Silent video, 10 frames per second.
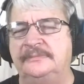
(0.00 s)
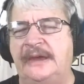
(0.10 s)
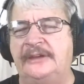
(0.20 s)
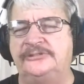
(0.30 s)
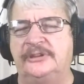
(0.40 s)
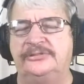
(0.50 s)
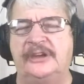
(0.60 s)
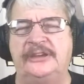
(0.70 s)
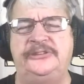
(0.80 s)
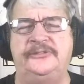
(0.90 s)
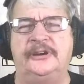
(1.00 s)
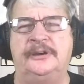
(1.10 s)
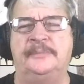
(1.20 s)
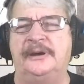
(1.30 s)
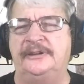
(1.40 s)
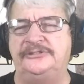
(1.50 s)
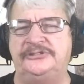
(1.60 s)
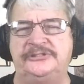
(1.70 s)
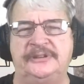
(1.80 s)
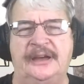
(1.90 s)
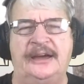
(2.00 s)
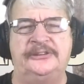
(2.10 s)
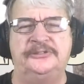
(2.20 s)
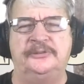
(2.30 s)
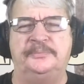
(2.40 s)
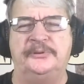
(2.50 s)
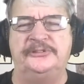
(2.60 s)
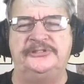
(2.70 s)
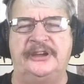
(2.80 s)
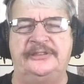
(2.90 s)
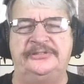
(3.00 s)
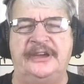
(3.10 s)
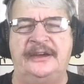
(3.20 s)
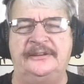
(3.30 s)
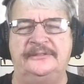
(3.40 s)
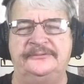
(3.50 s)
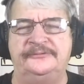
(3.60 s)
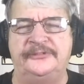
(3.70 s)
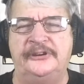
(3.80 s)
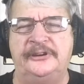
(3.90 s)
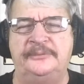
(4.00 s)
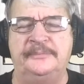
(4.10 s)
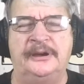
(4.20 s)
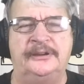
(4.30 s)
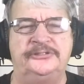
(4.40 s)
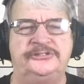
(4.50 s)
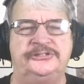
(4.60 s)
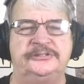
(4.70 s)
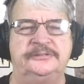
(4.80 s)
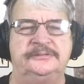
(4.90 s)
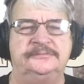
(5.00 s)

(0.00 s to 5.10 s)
Angela. Thank you very much. I do appreciate that very much.